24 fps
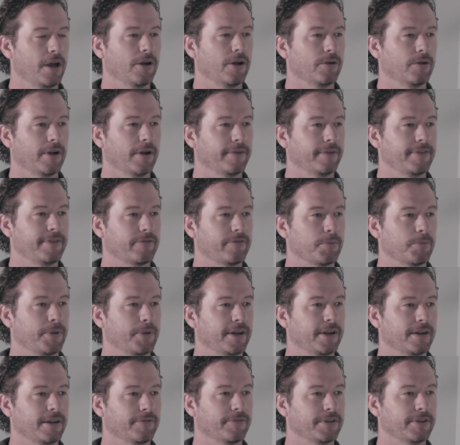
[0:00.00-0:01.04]
I've never paid
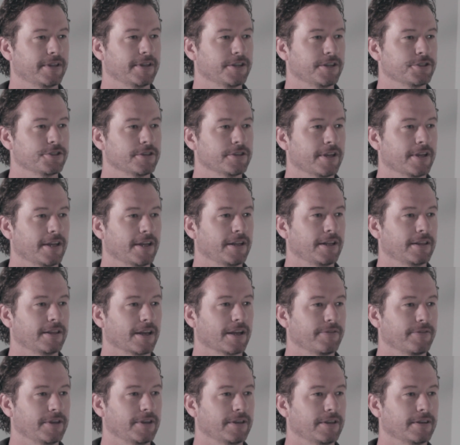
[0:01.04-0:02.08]
enough attention to anything I've
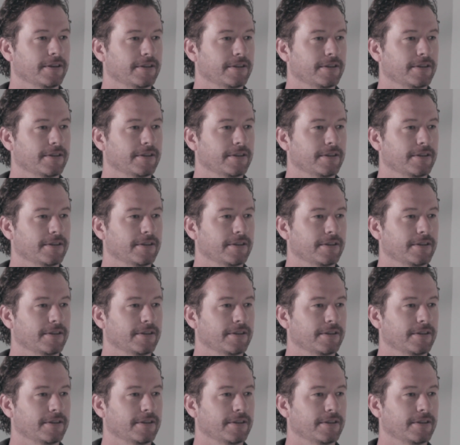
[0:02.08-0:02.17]
eaten.